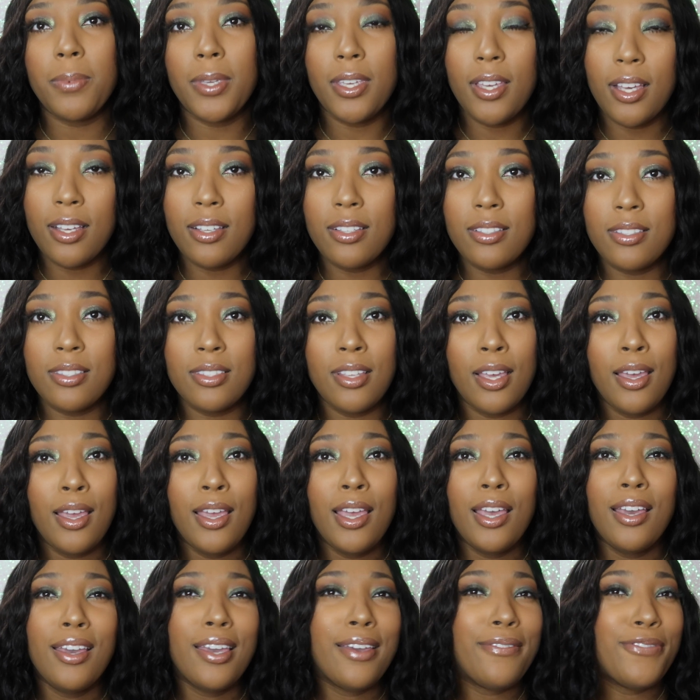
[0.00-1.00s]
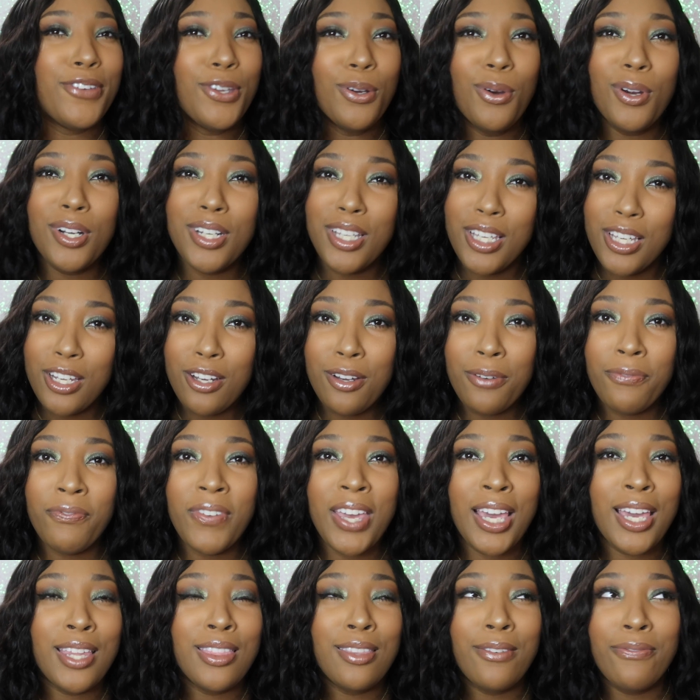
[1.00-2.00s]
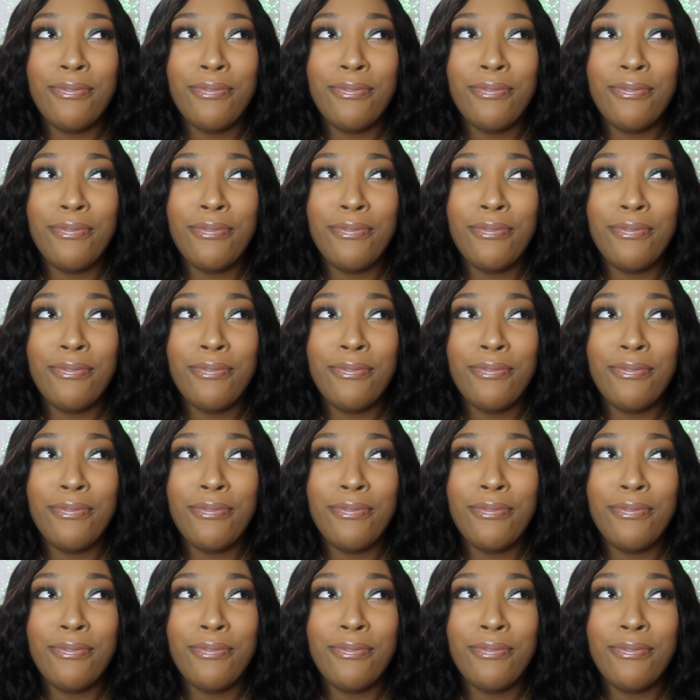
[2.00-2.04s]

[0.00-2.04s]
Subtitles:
Because if you're on here faking